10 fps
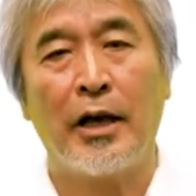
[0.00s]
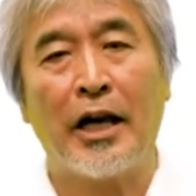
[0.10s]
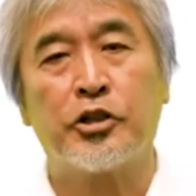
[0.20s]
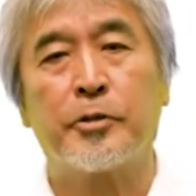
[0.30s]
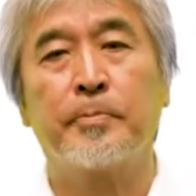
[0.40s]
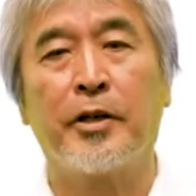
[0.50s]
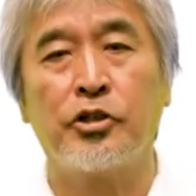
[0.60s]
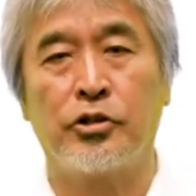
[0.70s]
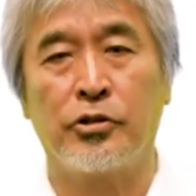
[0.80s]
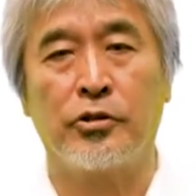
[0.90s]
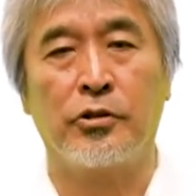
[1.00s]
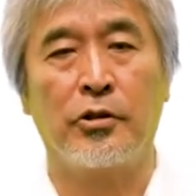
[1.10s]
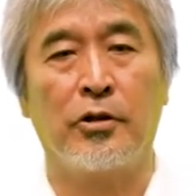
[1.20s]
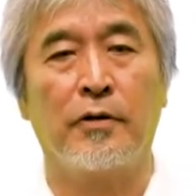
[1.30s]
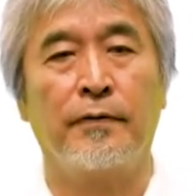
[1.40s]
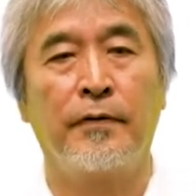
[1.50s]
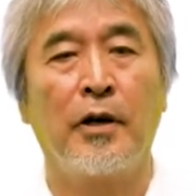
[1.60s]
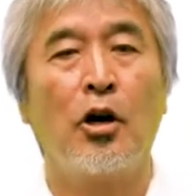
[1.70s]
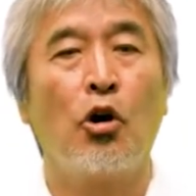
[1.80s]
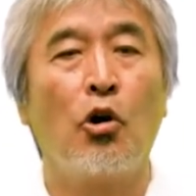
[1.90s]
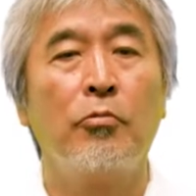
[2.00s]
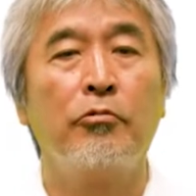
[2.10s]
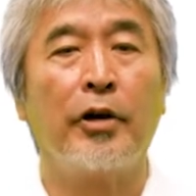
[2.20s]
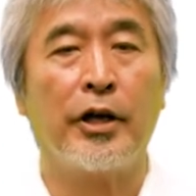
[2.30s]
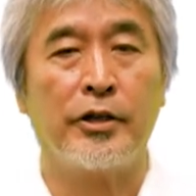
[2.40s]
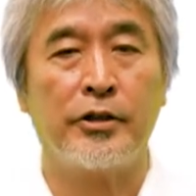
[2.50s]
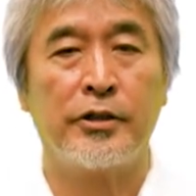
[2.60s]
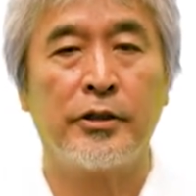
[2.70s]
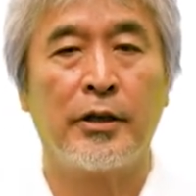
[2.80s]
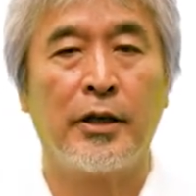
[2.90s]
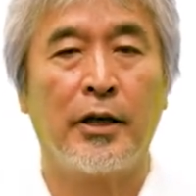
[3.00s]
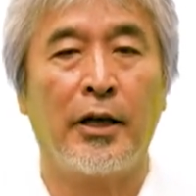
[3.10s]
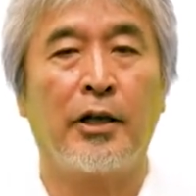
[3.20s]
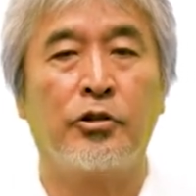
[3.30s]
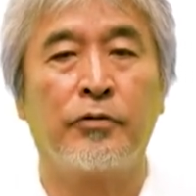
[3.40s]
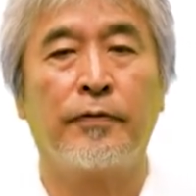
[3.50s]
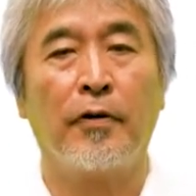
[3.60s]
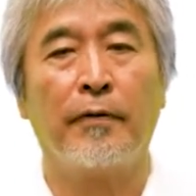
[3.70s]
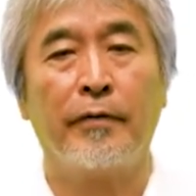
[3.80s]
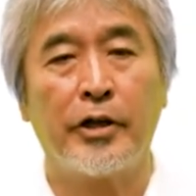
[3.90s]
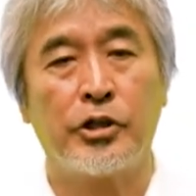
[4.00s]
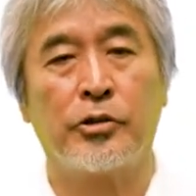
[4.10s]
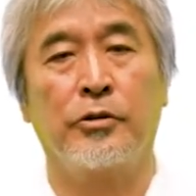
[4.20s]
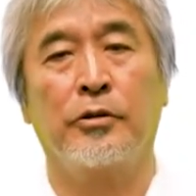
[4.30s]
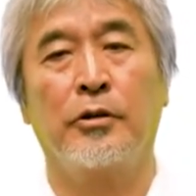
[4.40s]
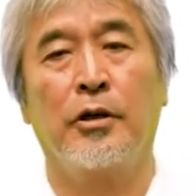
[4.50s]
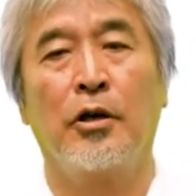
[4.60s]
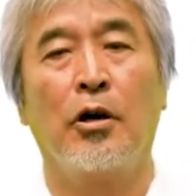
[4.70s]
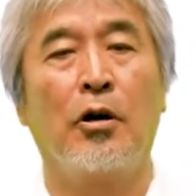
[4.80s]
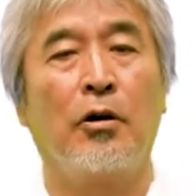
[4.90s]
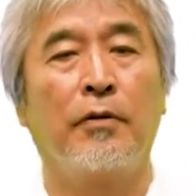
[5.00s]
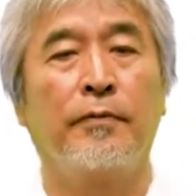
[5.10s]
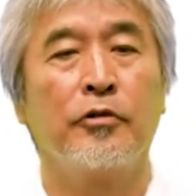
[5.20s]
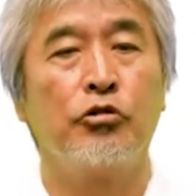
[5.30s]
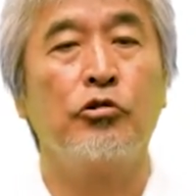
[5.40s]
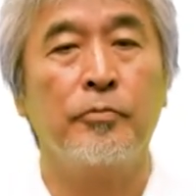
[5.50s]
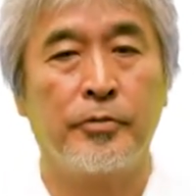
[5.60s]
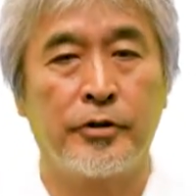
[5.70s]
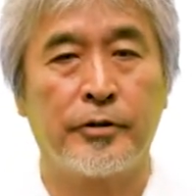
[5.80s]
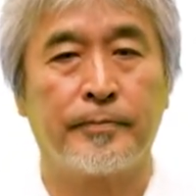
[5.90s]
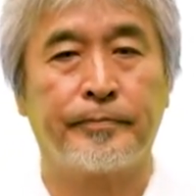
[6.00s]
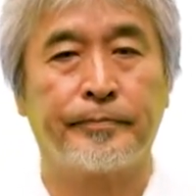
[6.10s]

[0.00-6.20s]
expansion of home range and to formation of groups.